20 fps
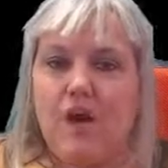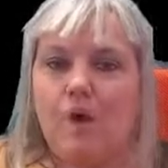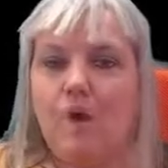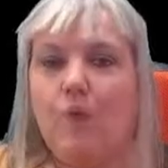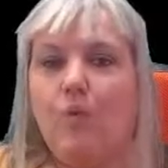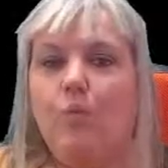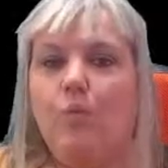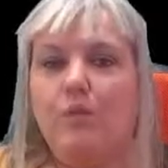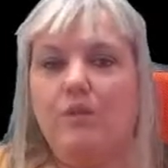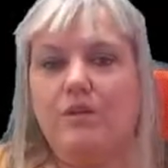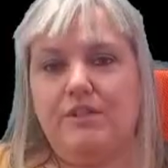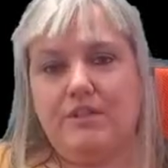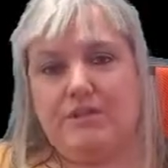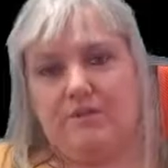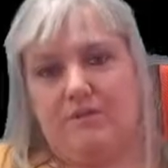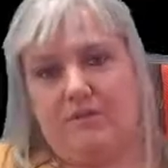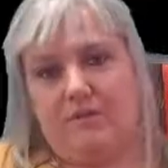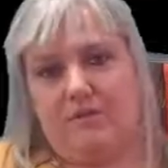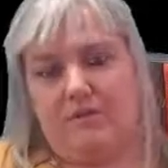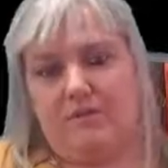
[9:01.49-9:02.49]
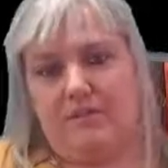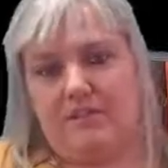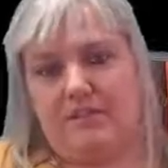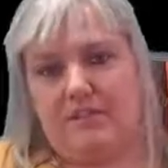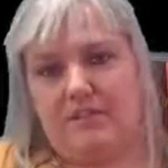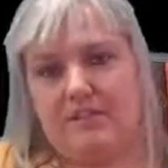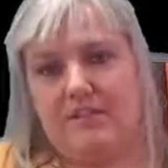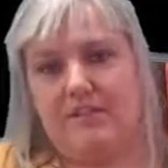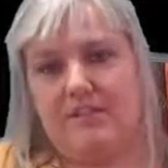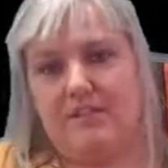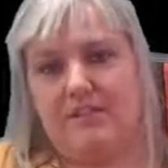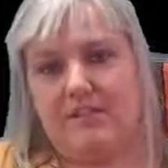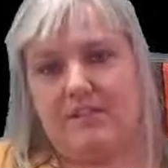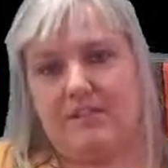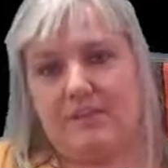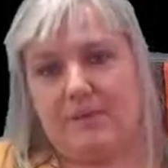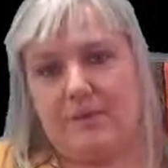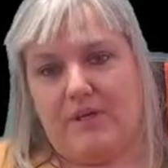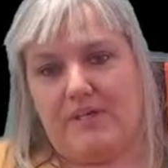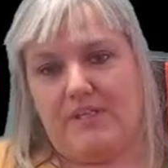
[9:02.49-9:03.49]
and watching movies. I think that's
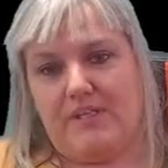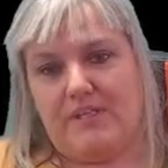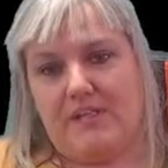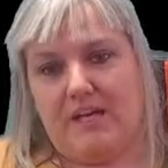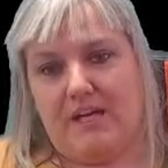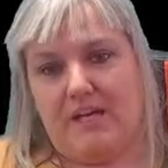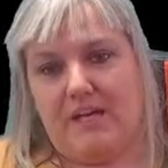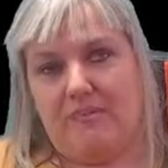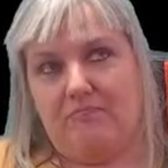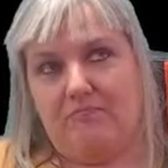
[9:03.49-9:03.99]
the best time.